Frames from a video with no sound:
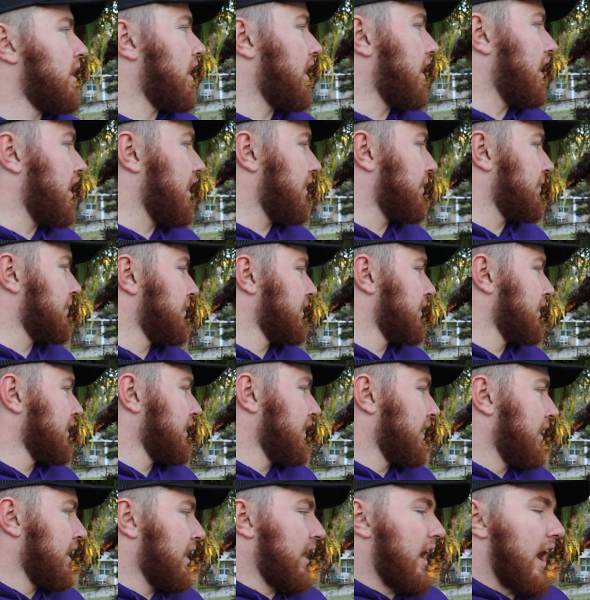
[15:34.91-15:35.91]

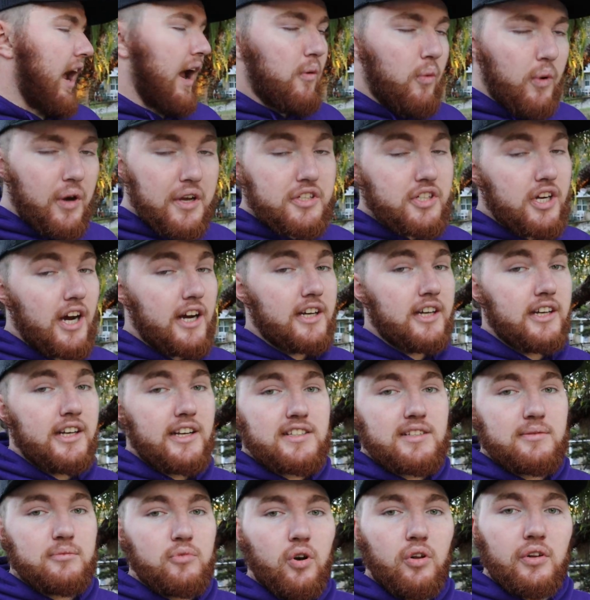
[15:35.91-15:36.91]
I wish I could
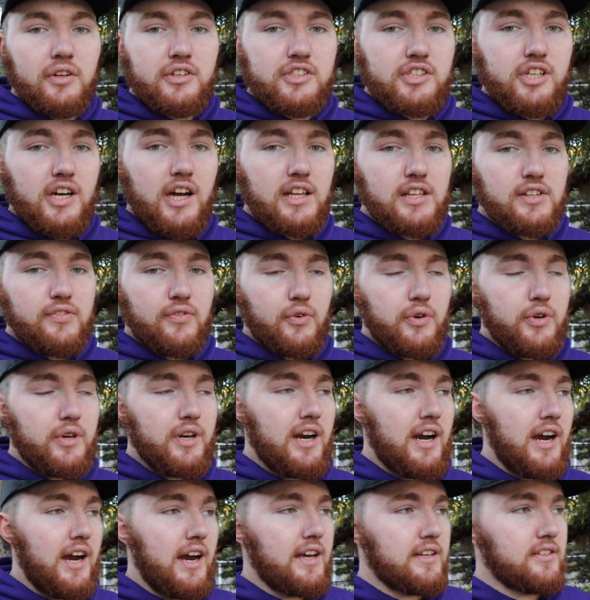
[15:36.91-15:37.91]
get some rolling shots for you
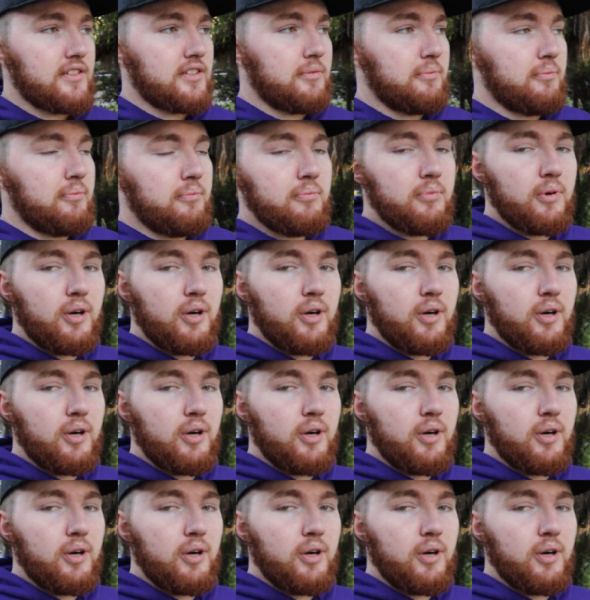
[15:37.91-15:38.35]
guys,